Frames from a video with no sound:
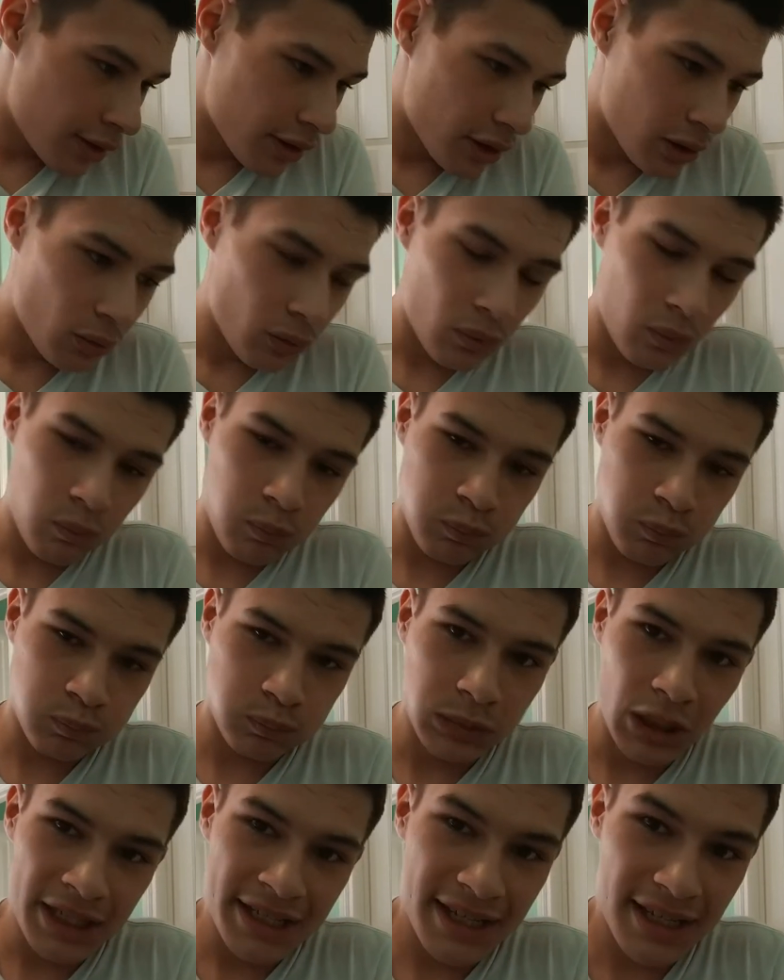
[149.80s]
the,
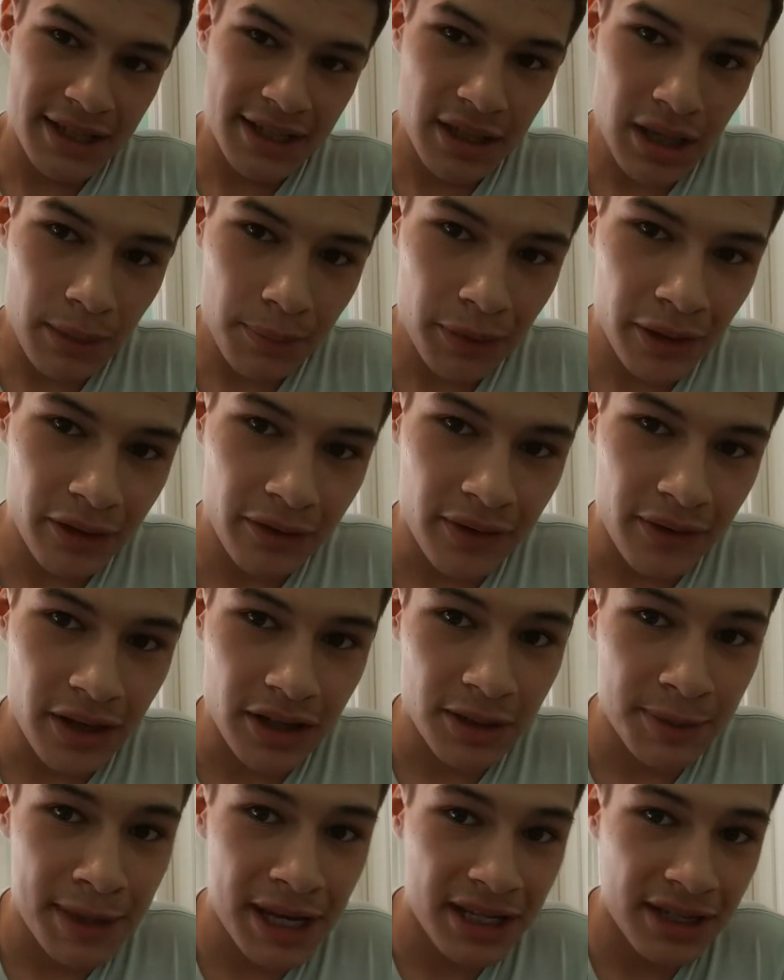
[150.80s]
the sextuplet
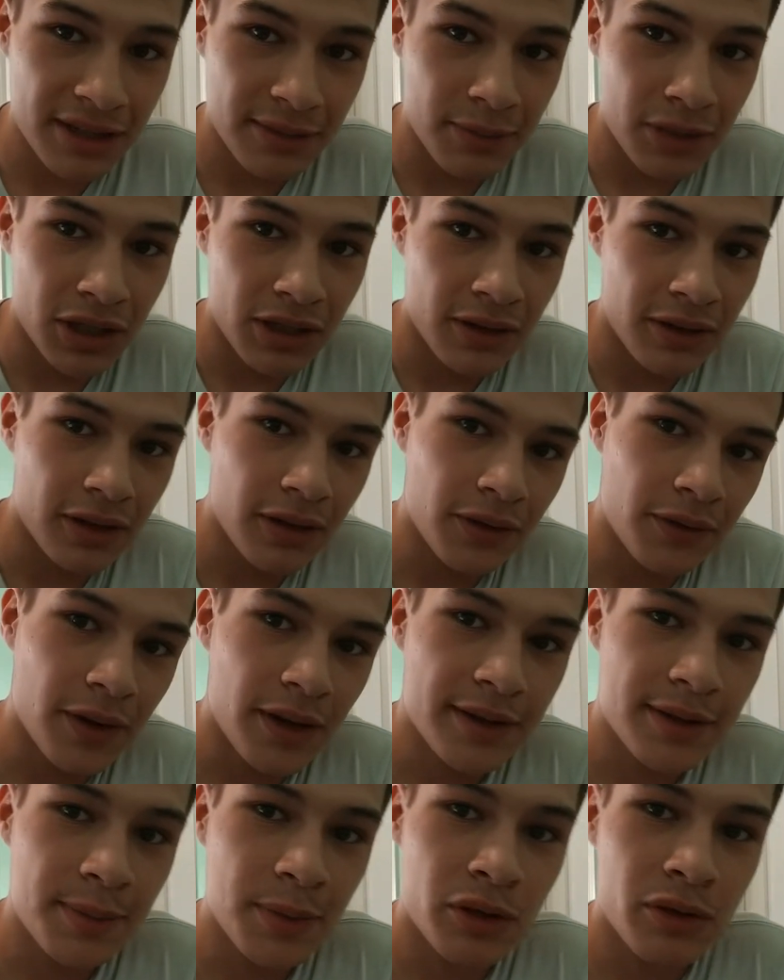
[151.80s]
runs best or
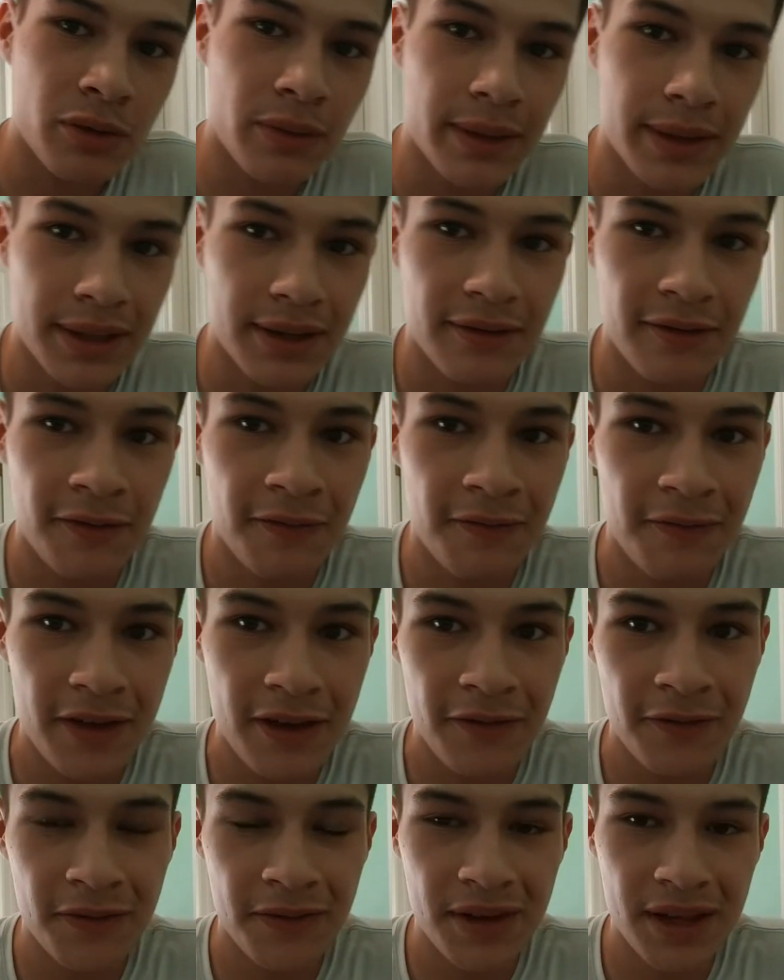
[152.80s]
runs between
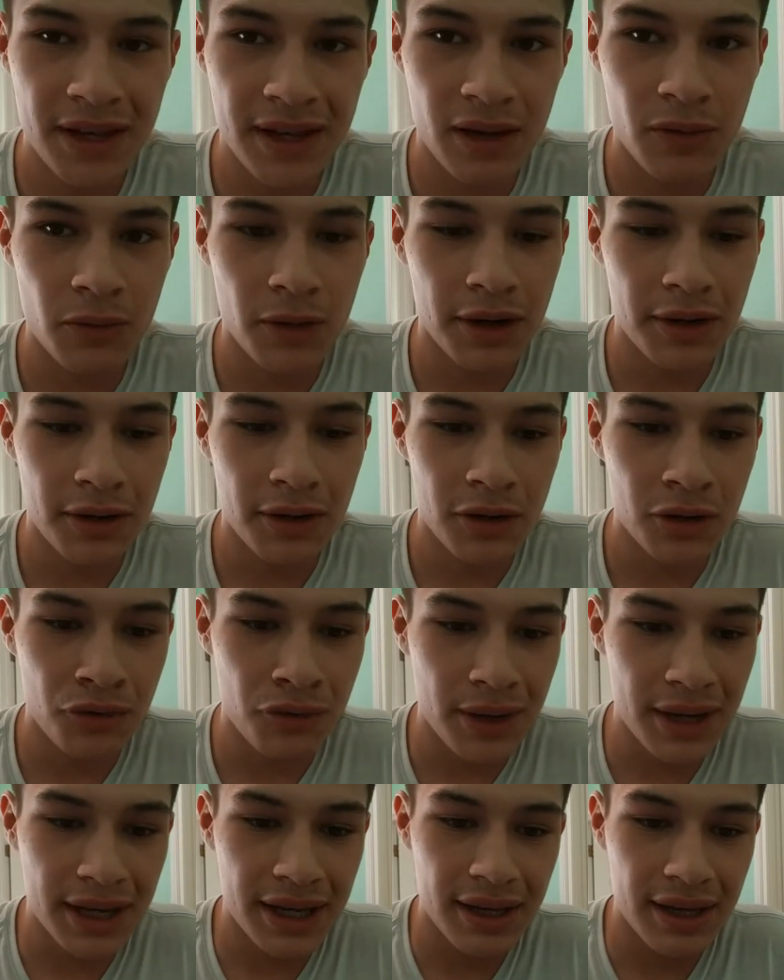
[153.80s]
50 and
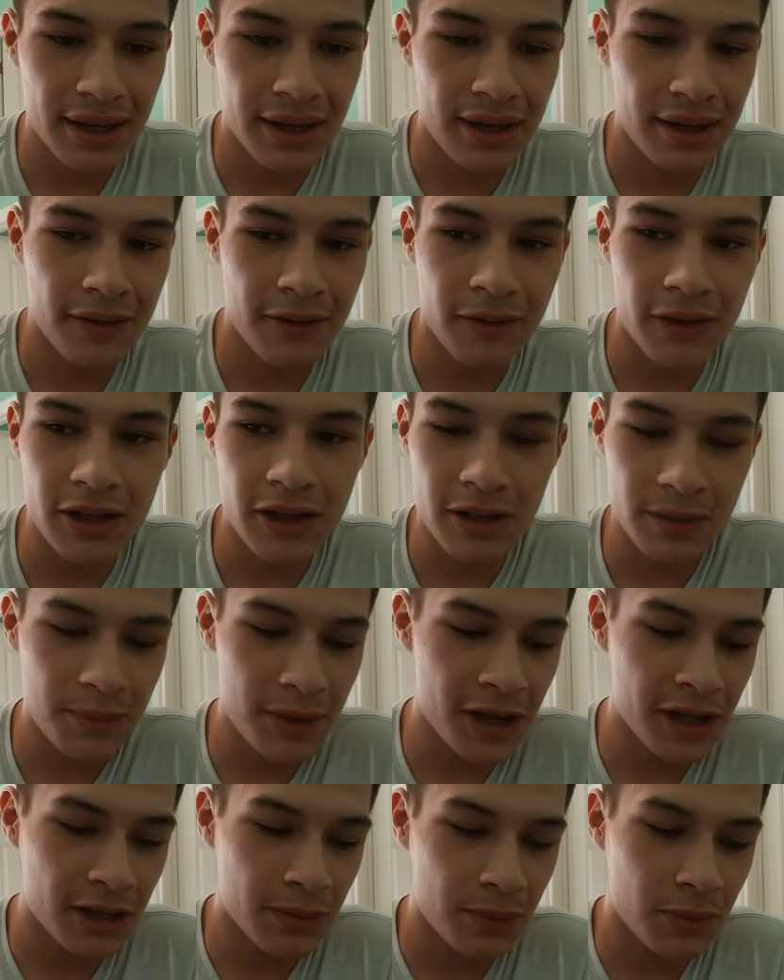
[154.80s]
120 and runs
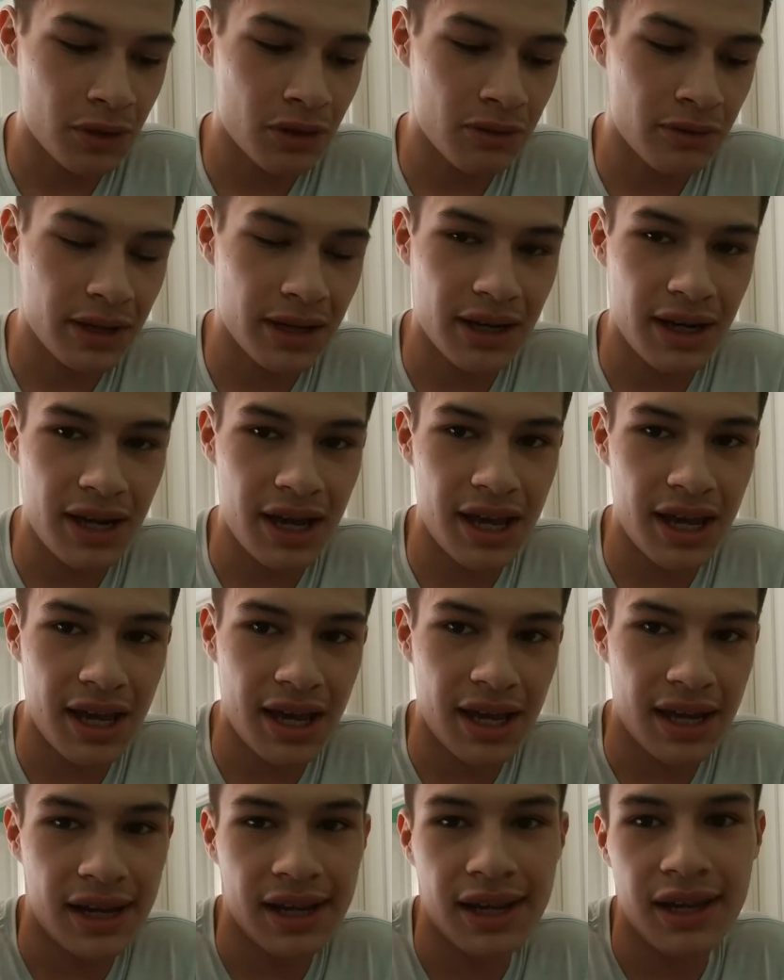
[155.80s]
best between
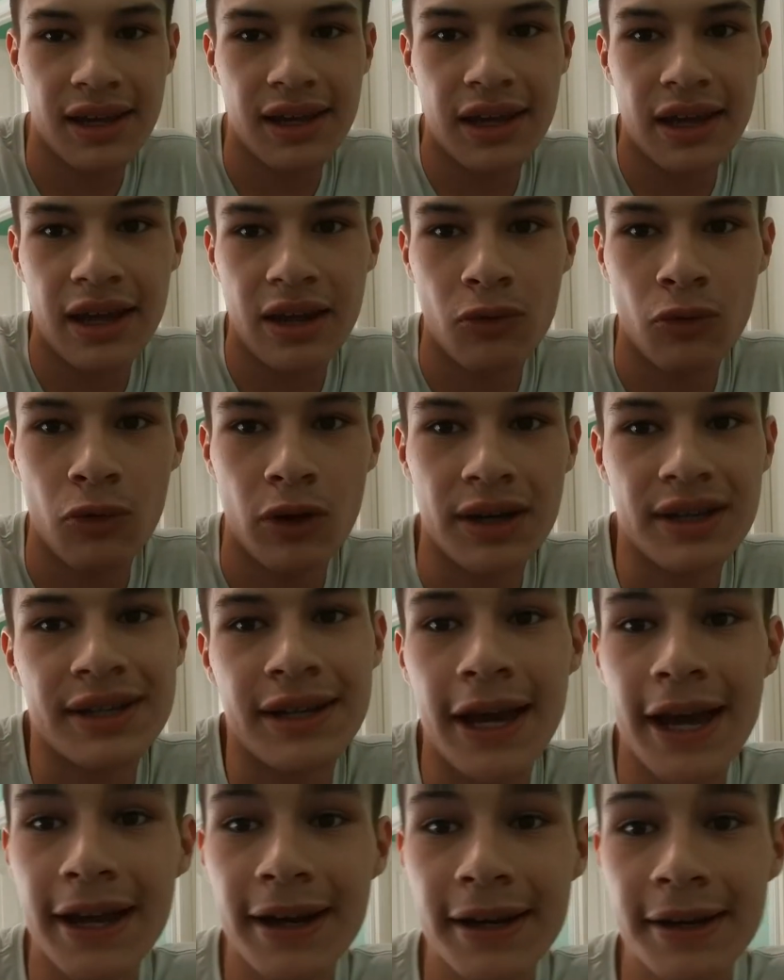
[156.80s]
80 and
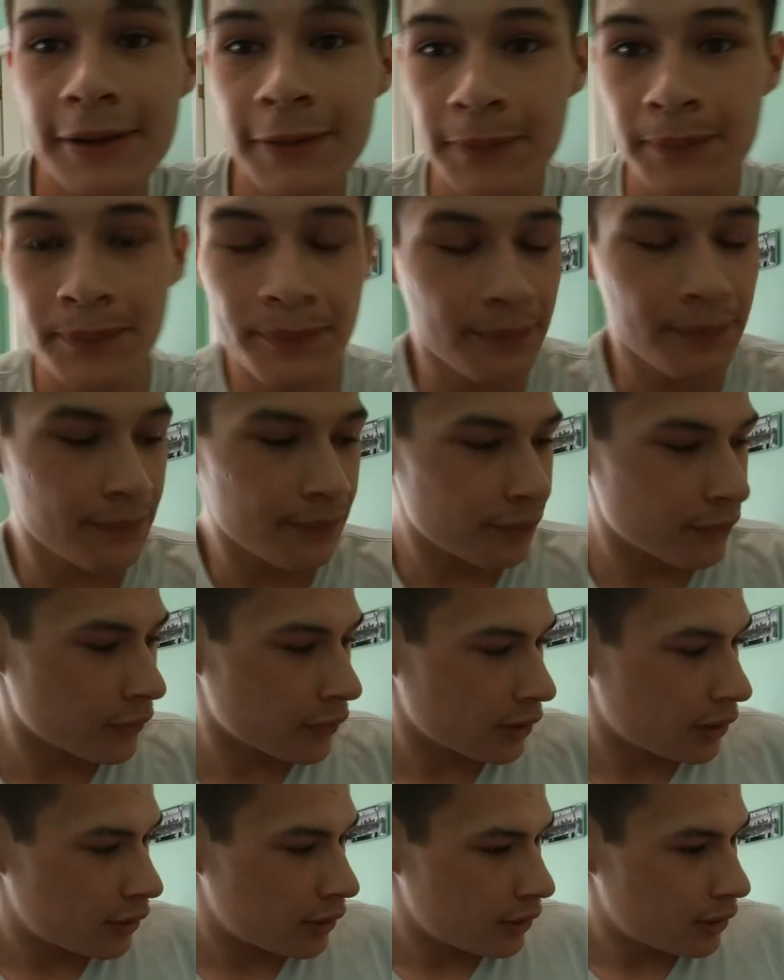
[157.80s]
110
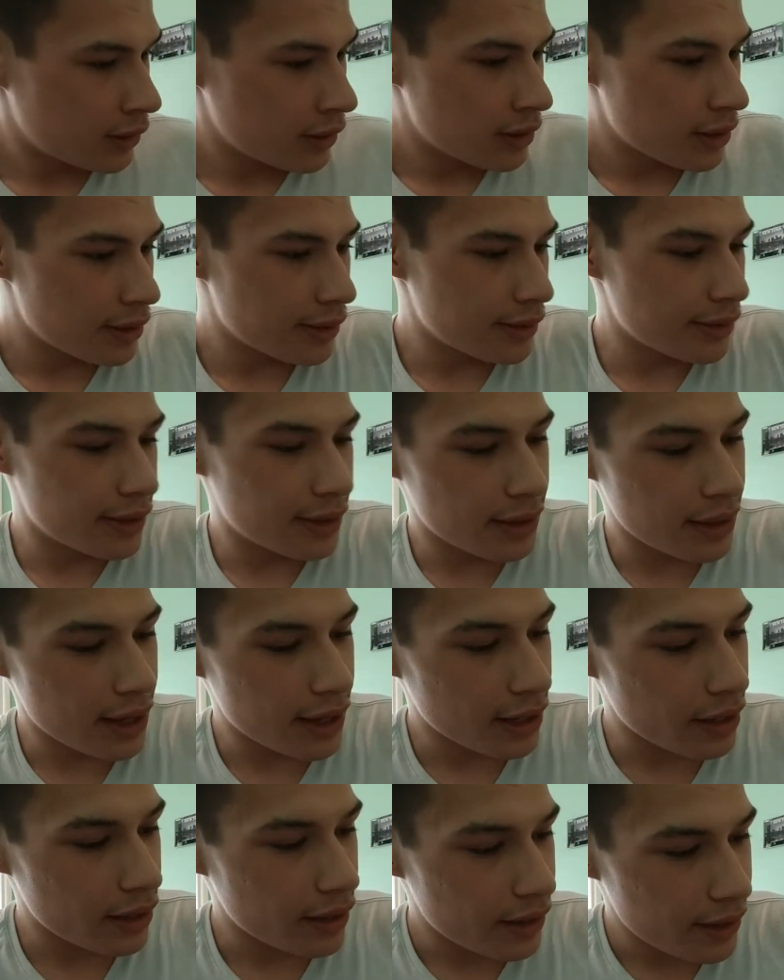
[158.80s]
and then
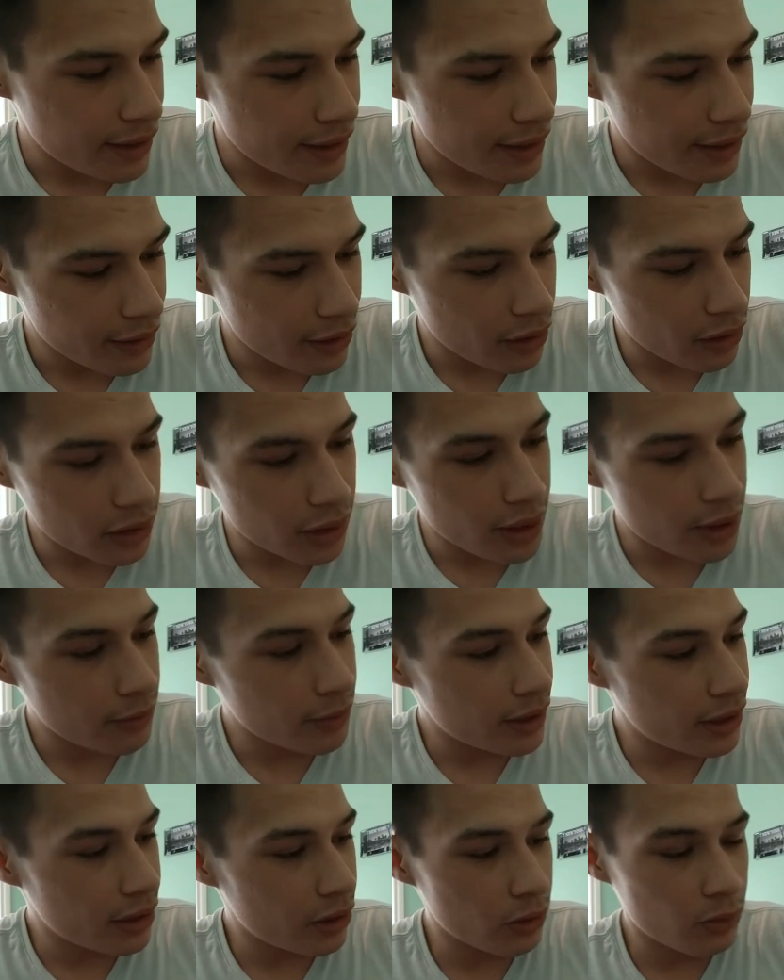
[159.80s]
I got I, I
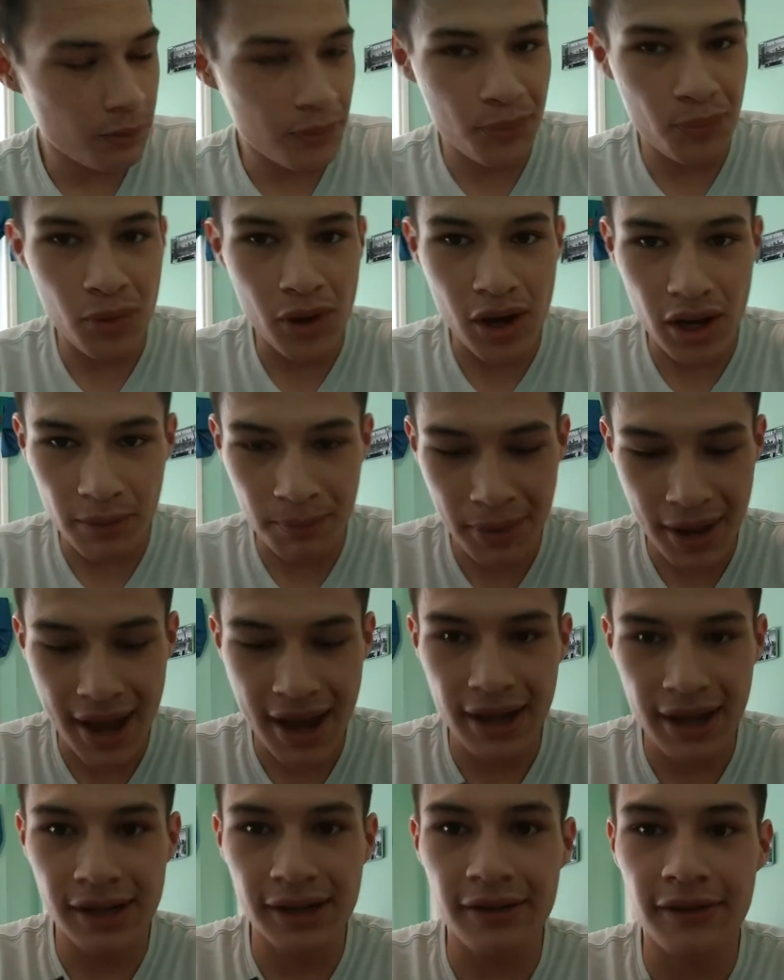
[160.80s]
went out and bought a
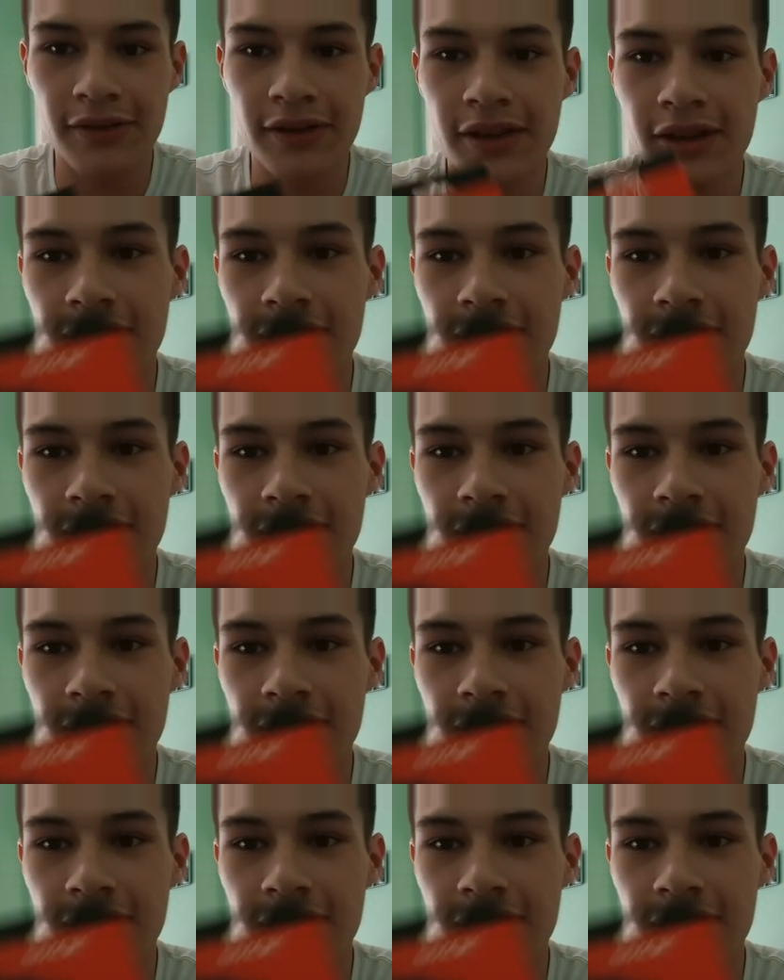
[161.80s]
pack of